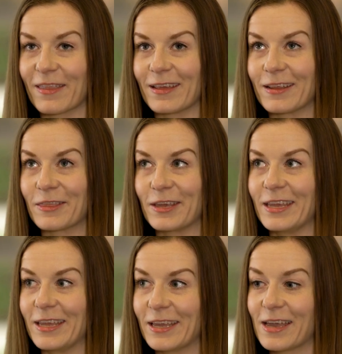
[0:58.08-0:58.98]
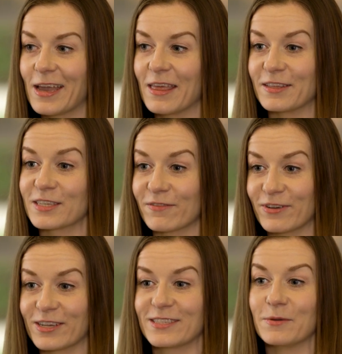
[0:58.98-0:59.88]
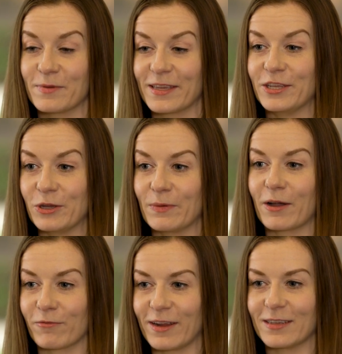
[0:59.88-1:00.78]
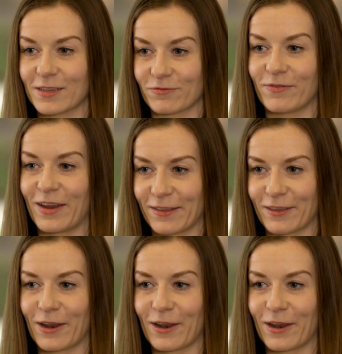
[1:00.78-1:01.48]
I think the diversity within UEL really does reflect